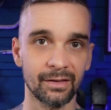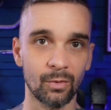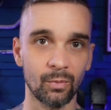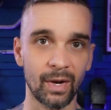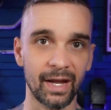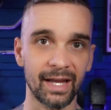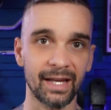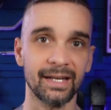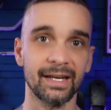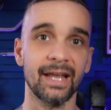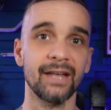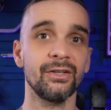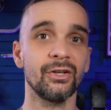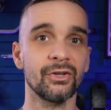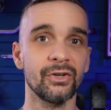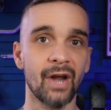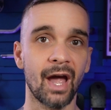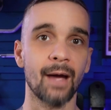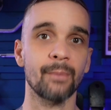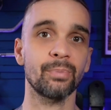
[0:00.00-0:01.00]
the weight and you're
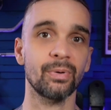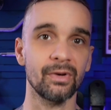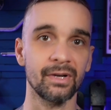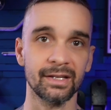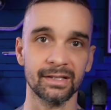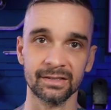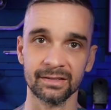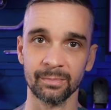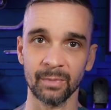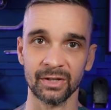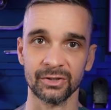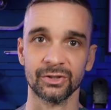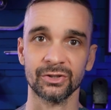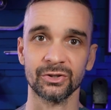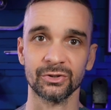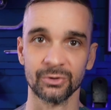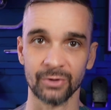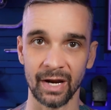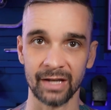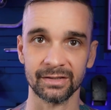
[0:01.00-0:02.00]
not putting as much
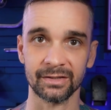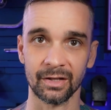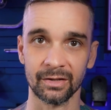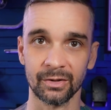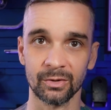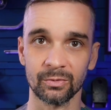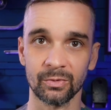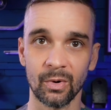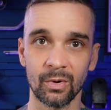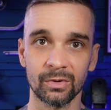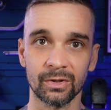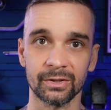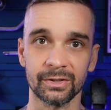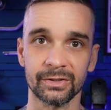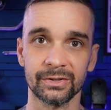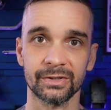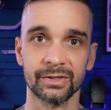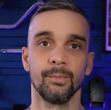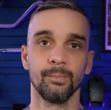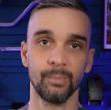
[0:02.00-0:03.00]
stress on the
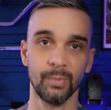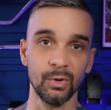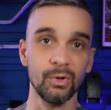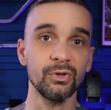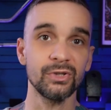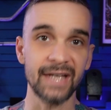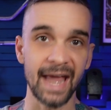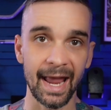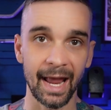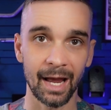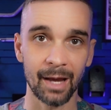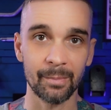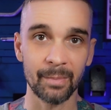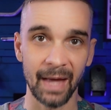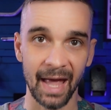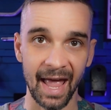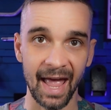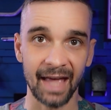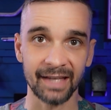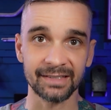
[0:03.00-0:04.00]
rollers. Boo Dam
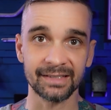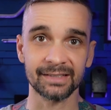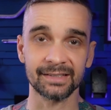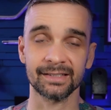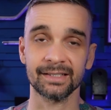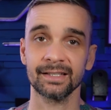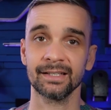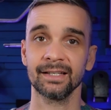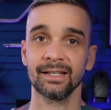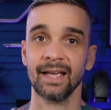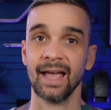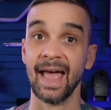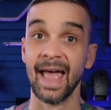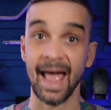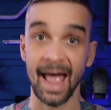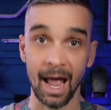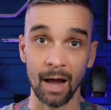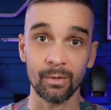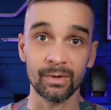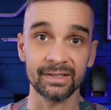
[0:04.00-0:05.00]
asked,
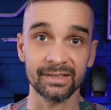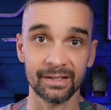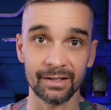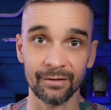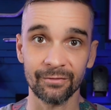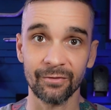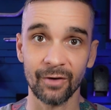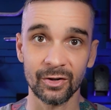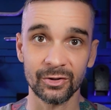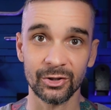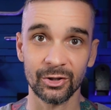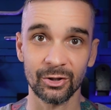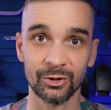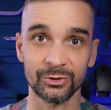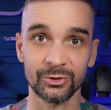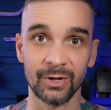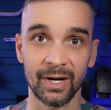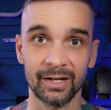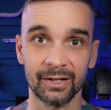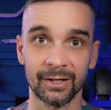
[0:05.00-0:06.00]
how is it a functional
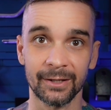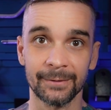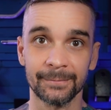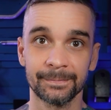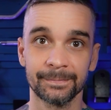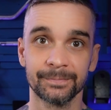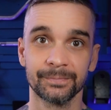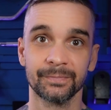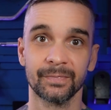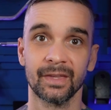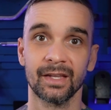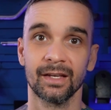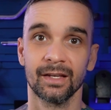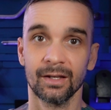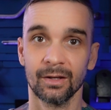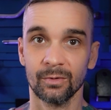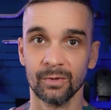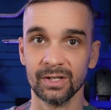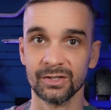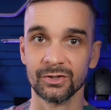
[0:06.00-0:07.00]
trainer?
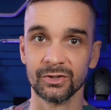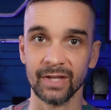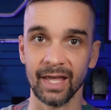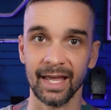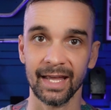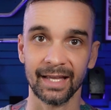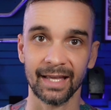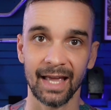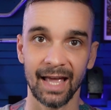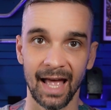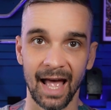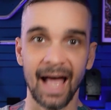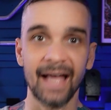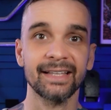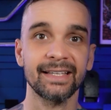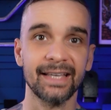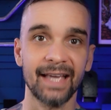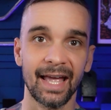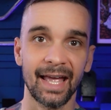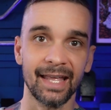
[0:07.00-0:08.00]
Which, like, I
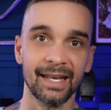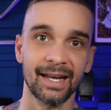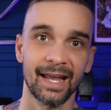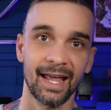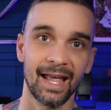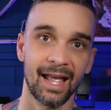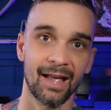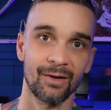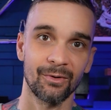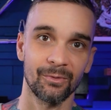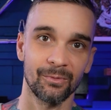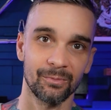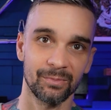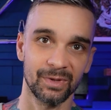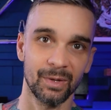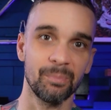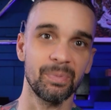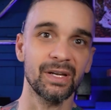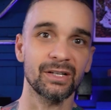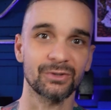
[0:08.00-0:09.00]
get.
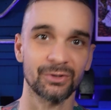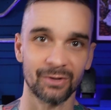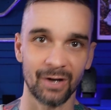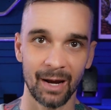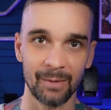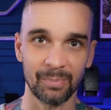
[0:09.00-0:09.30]
The picture I